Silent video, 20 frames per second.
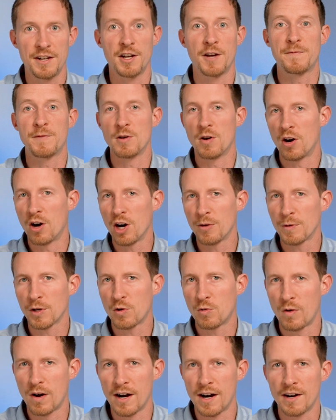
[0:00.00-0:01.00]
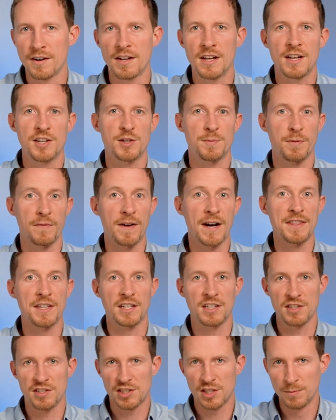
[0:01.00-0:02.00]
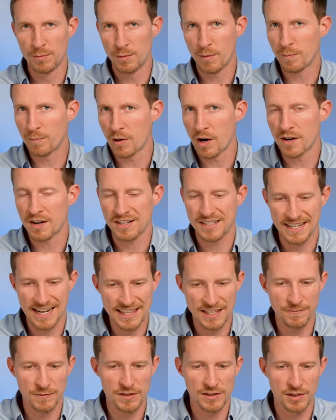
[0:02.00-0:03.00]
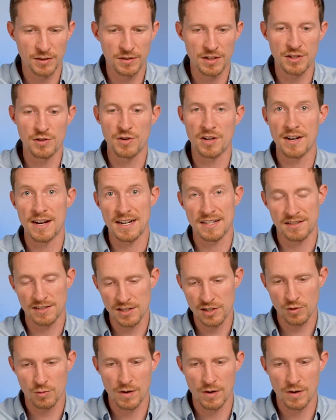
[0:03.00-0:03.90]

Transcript: Now, if you are required to provide the consumable products at the facility, you can ask this